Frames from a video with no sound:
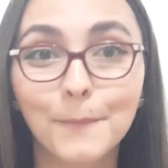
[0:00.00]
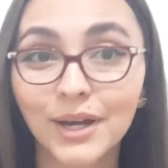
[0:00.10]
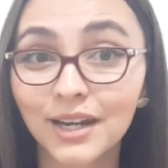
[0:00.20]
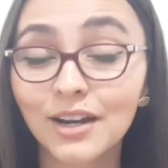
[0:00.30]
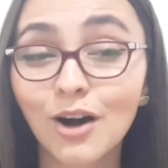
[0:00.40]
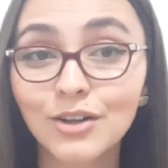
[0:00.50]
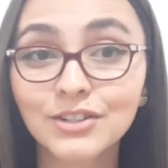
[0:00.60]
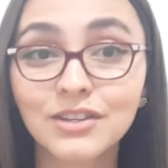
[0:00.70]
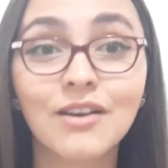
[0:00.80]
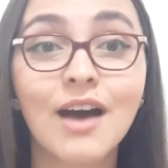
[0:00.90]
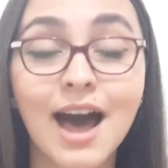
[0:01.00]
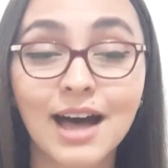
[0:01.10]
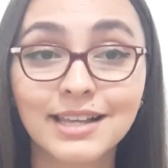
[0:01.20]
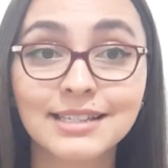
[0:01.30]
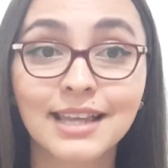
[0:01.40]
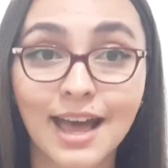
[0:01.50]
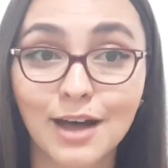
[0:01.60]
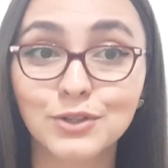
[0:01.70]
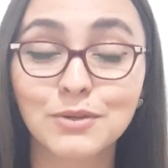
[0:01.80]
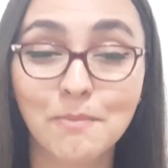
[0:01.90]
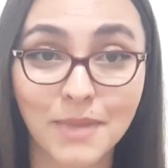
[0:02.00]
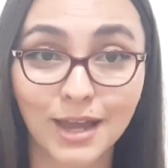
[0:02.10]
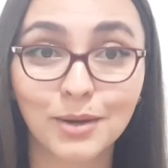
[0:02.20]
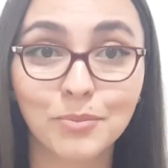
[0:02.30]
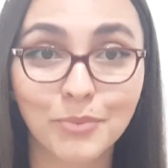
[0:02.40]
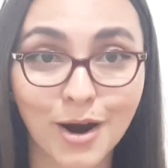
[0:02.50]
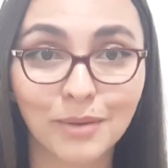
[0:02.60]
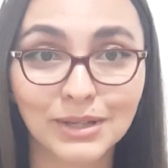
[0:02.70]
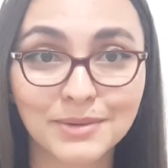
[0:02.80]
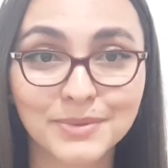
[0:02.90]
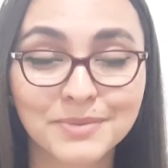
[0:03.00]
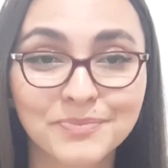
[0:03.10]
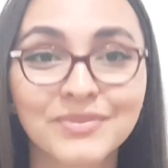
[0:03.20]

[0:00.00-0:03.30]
but it also has caused many problems.